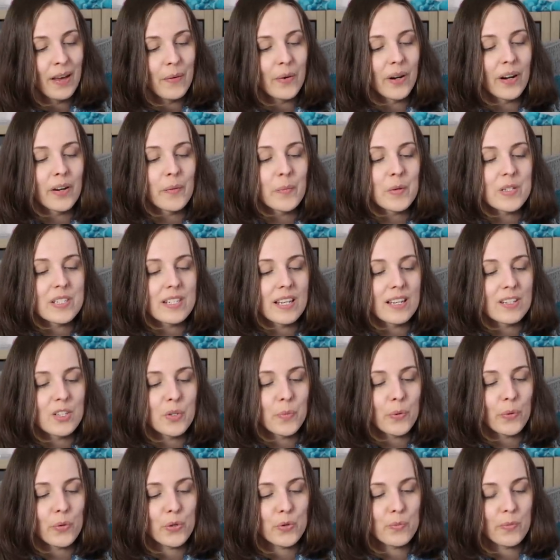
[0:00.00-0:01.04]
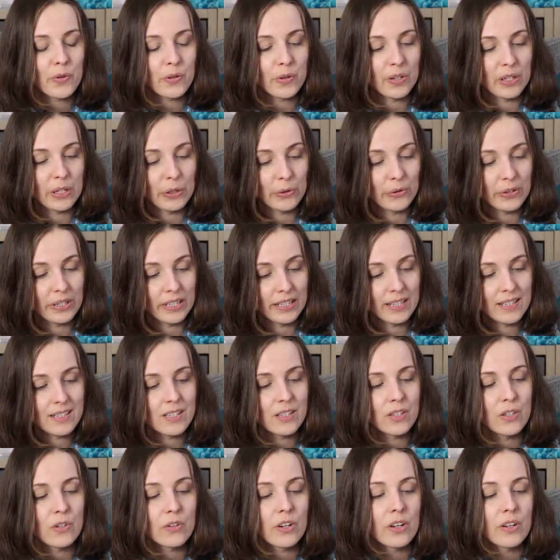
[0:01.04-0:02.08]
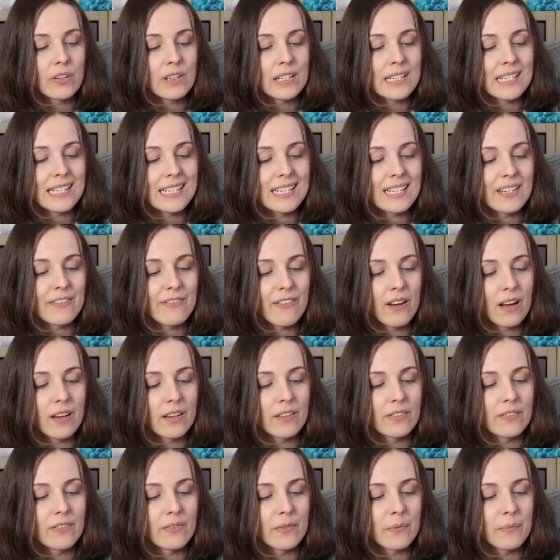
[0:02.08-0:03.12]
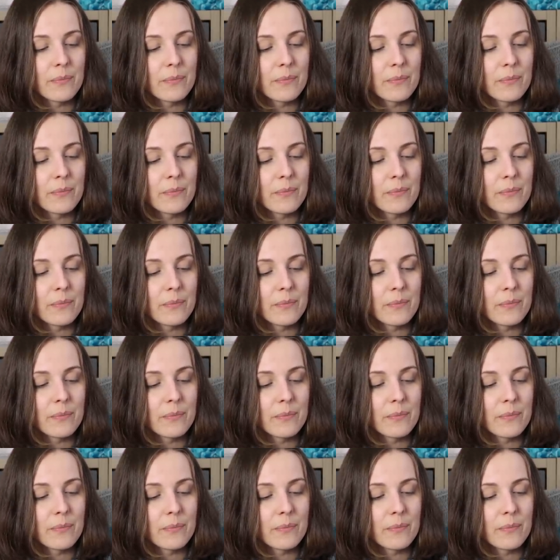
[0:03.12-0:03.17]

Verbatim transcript: 100% support merino it is, 365